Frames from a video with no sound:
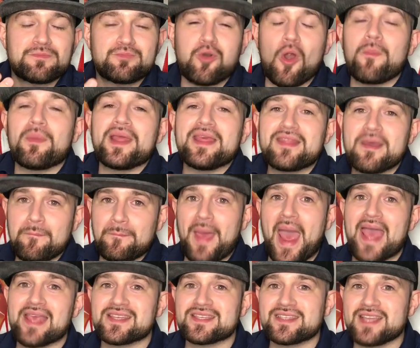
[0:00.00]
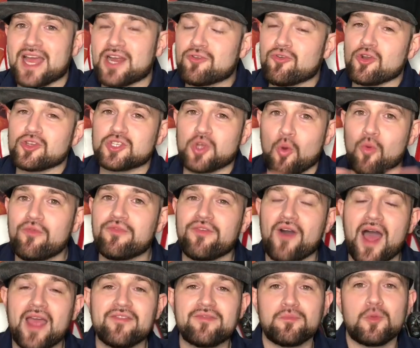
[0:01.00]
probably the best across all
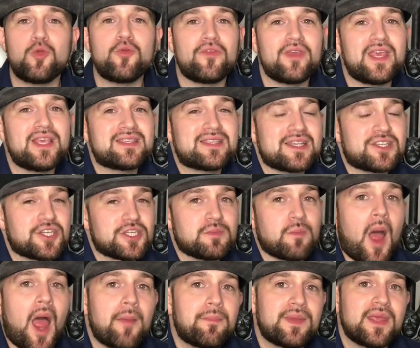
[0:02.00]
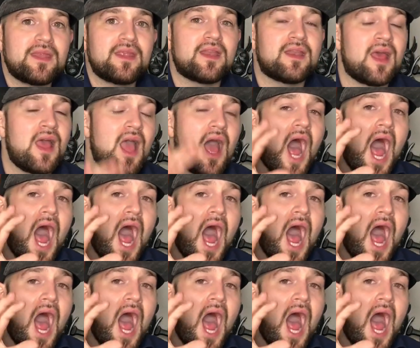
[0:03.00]
5 movies. That's just my opinion.